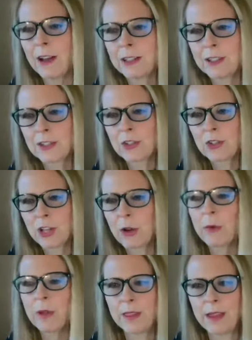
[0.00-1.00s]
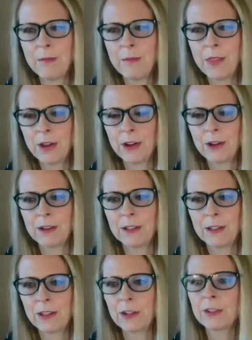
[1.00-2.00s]
is to share with them their
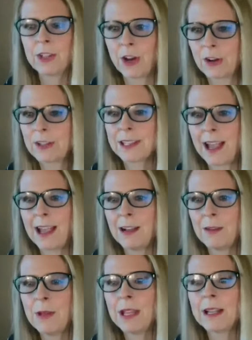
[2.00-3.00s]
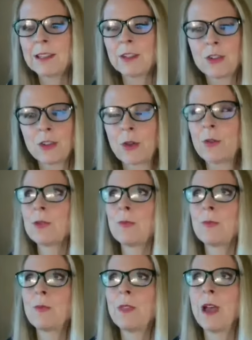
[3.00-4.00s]
dark side, because it shows
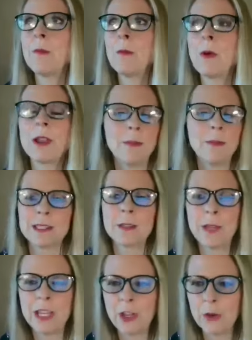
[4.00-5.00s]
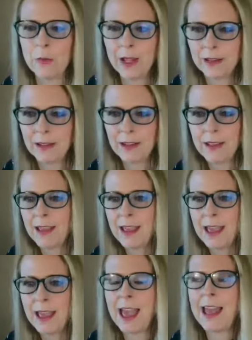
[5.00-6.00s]
them what it means to be human.
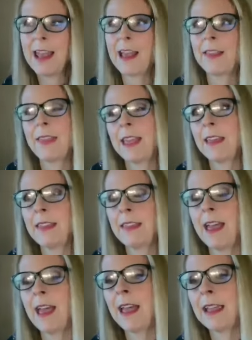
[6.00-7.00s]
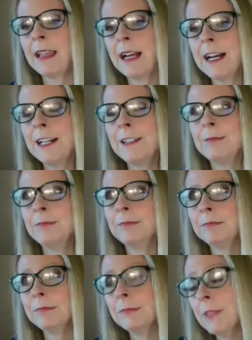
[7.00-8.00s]
And I think that,
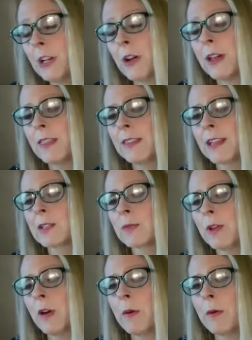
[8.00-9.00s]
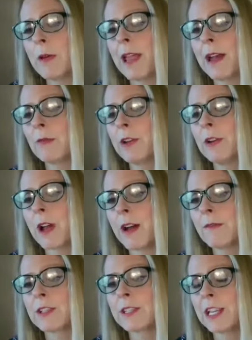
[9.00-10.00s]
I think that's real when we have real
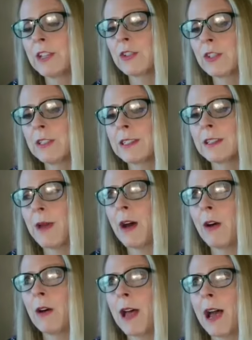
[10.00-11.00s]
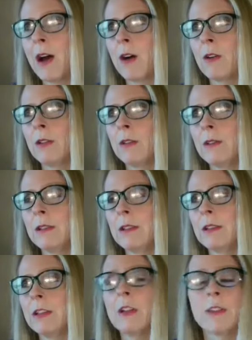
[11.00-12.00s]
conversations about how,
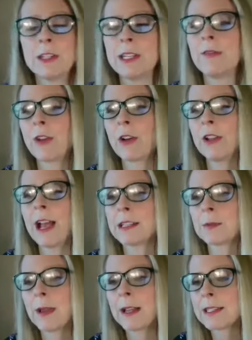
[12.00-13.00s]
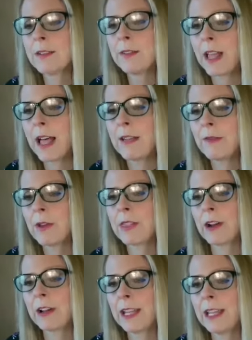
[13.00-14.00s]
the difficult aspects of life with
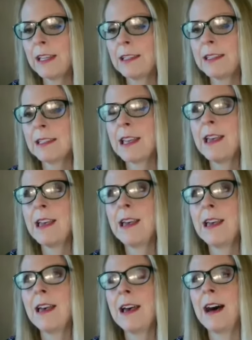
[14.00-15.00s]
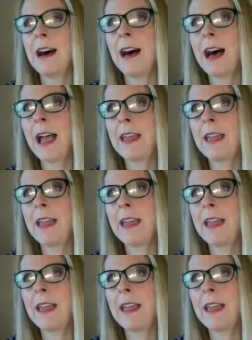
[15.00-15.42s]
our kids. I